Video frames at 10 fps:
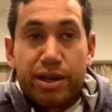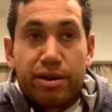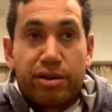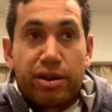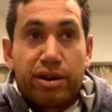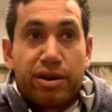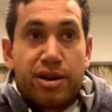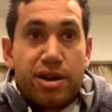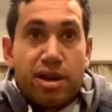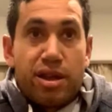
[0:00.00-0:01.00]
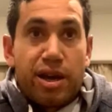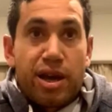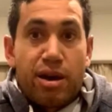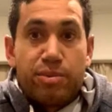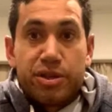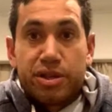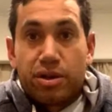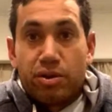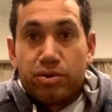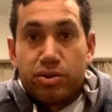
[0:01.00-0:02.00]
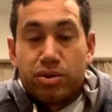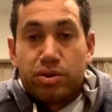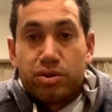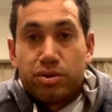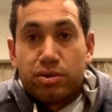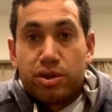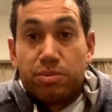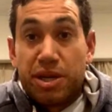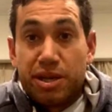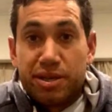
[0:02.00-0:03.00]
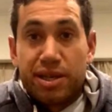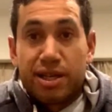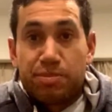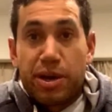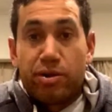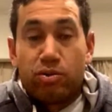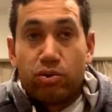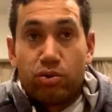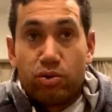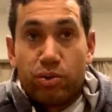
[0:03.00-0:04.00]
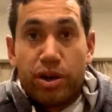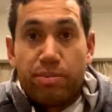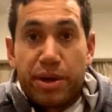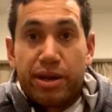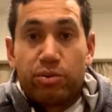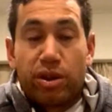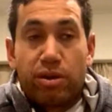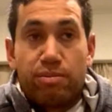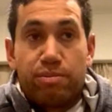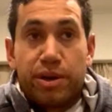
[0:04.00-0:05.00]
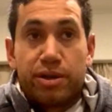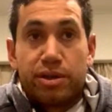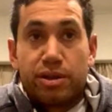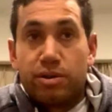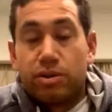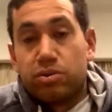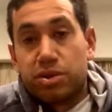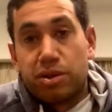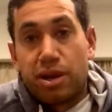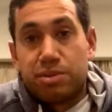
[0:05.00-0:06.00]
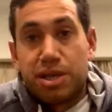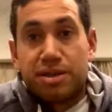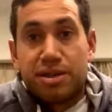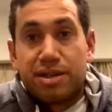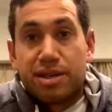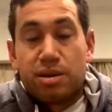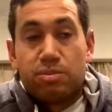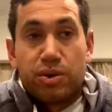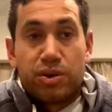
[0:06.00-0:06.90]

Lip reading: And I think that calmness goes to me as the next batter or when I'm batting with him, but it also comes out to the team.